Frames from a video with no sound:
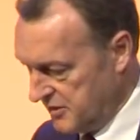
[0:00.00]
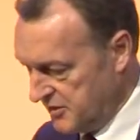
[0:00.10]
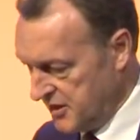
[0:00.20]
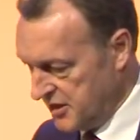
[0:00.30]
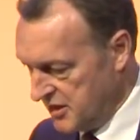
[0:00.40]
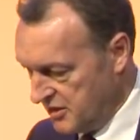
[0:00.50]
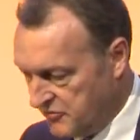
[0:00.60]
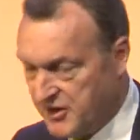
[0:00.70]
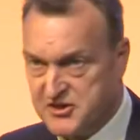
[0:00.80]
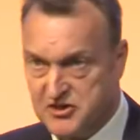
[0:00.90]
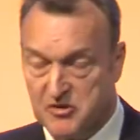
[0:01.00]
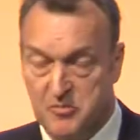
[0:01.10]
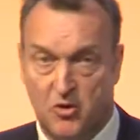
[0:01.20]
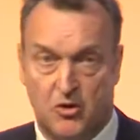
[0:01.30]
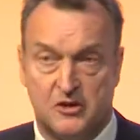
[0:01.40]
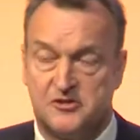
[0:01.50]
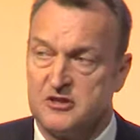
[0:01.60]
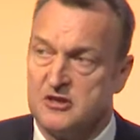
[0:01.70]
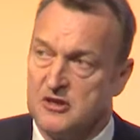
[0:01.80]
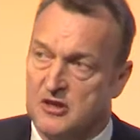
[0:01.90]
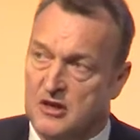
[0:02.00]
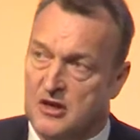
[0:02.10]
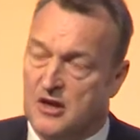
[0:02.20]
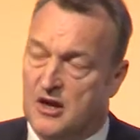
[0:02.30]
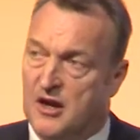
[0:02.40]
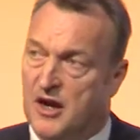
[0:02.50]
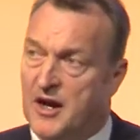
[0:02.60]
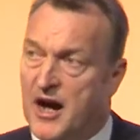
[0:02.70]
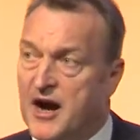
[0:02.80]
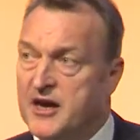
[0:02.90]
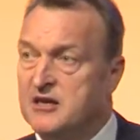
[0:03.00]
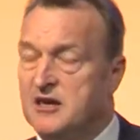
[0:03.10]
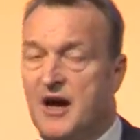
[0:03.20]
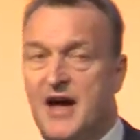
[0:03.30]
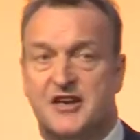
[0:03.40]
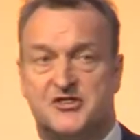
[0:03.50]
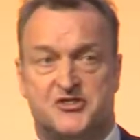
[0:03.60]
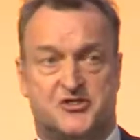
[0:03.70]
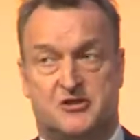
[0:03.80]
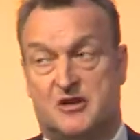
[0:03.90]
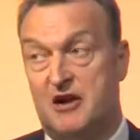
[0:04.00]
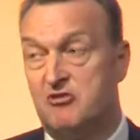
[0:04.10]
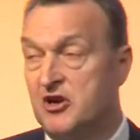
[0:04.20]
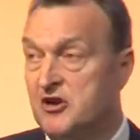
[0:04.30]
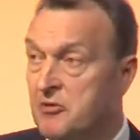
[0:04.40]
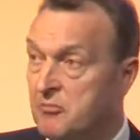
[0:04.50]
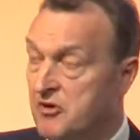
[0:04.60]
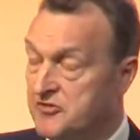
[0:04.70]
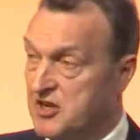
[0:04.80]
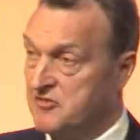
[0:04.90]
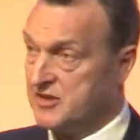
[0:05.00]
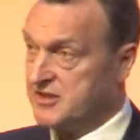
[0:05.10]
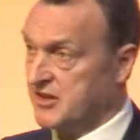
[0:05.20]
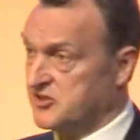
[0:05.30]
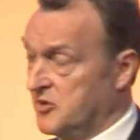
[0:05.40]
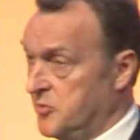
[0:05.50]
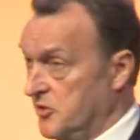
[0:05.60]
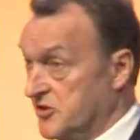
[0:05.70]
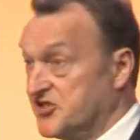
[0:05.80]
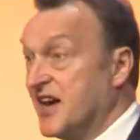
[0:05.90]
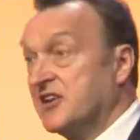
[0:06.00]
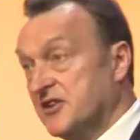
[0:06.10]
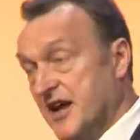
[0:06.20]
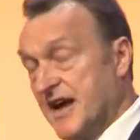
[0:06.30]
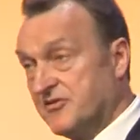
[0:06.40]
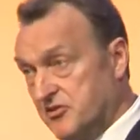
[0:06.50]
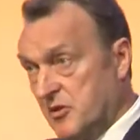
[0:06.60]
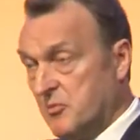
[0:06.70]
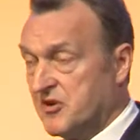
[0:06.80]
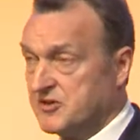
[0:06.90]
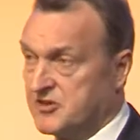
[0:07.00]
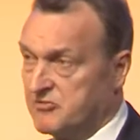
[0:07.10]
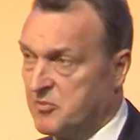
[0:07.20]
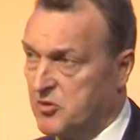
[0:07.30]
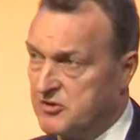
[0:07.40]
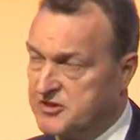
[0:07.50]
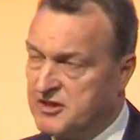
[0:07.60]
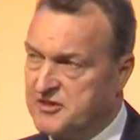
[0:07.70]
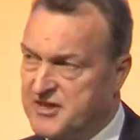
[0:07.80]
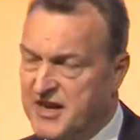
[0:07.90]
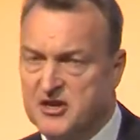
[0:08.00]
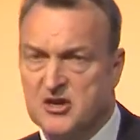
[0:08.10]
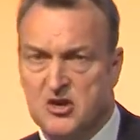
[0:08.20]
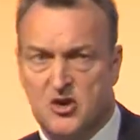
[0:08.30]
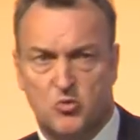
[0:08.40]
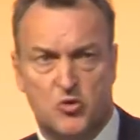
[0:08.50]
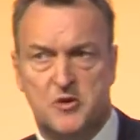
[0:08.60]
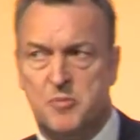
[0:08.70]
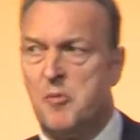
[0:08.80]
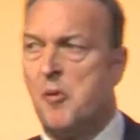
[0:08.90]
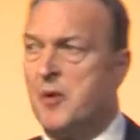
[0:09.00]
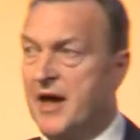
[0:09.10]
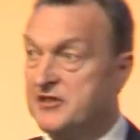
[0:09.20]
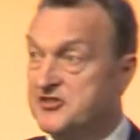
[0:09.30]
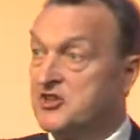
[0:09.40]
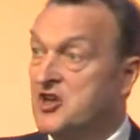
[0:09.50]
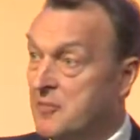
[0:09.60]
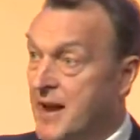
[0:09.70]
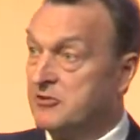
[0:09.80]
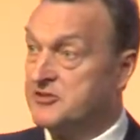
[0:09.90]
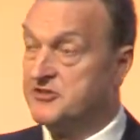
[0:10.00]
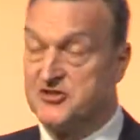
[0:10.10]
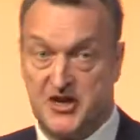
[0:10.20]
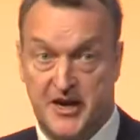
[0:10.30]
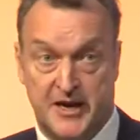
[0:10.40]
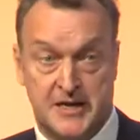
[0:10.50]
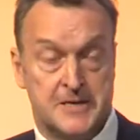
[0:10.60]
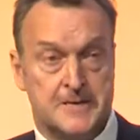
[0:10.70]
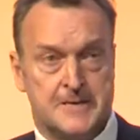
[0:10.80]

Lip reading: the Francis report, I rung a number of chief execs up on the second day after Robert Francis reported and said, would you be prepared to come out and say,